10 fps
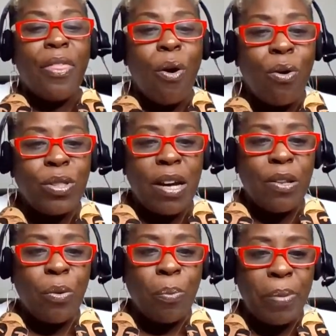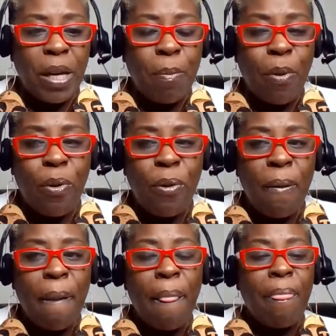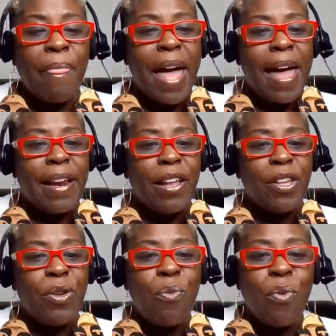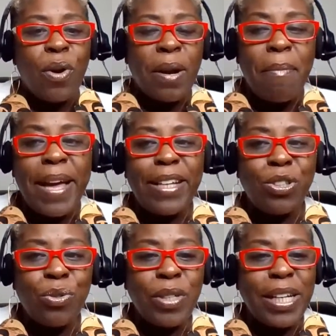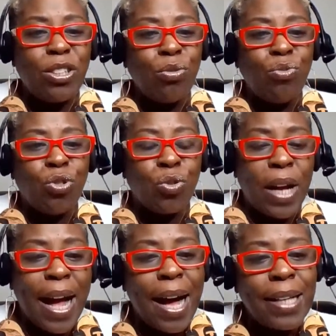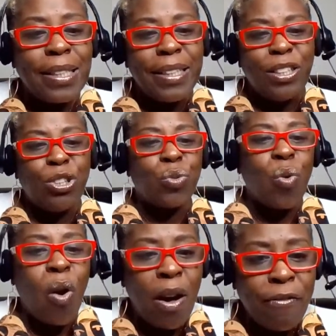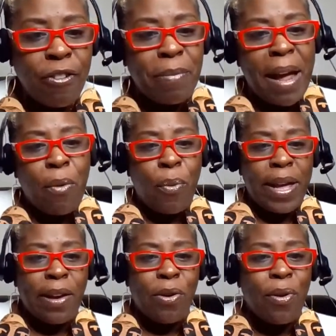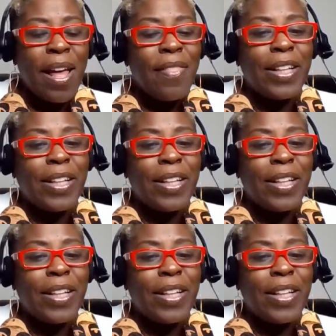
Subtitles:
Those are the people that you want to make sure that you constantly drawing from that well,